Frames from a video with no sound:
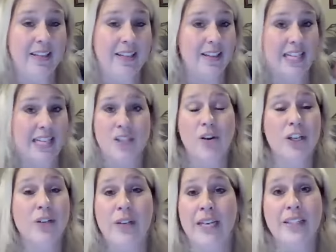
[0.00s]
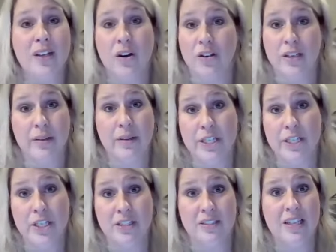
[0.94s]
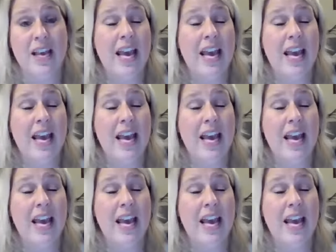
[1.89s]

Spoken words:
That's all you need to earn commissions.